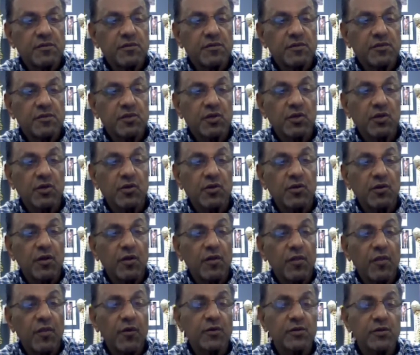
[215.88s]
So
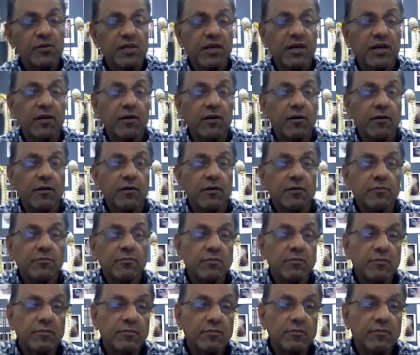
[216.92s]
those are
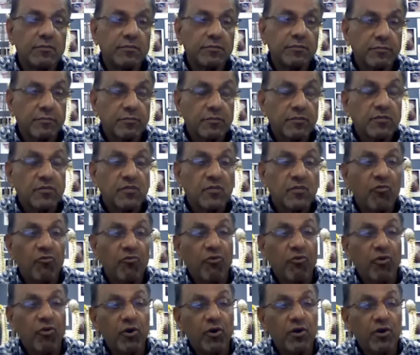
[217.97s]

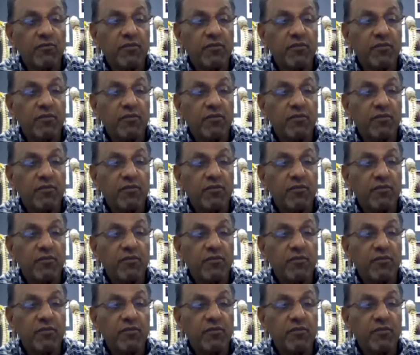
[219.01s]
four